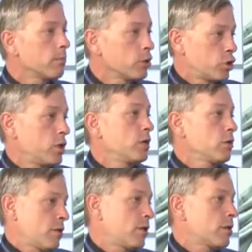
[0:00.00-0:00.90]
machine
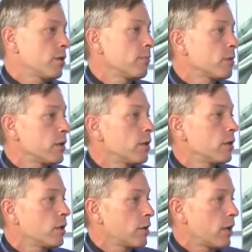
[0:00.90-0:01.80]
systems in
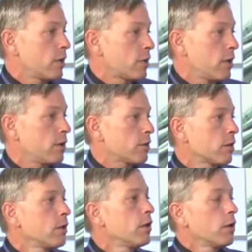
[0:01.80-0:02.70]
the United States.
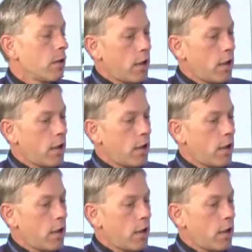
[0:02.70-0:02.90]
Mm.